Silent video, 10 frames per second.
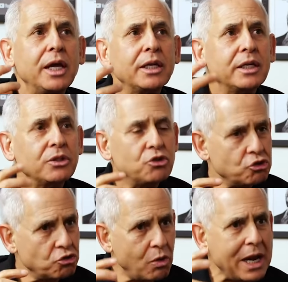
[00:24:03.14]
And it's
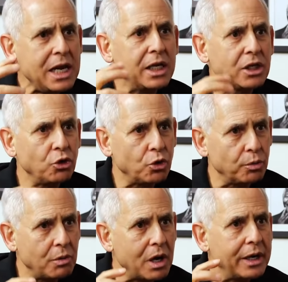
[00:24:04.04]
training your
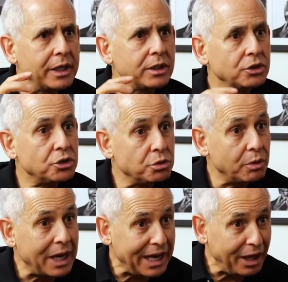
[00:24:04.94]
mind
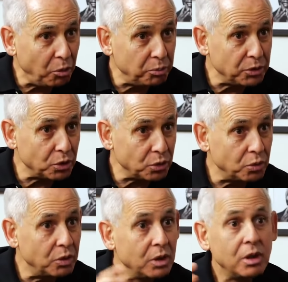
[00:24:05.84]
to help
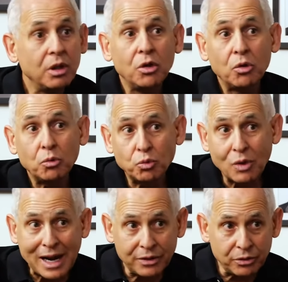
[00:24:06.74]
you
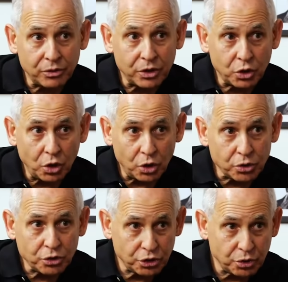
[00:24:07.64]
rather than
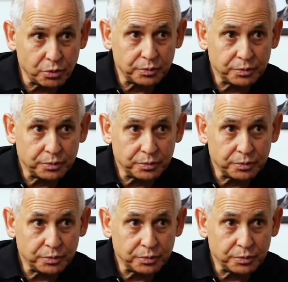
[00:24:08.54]
hurt you.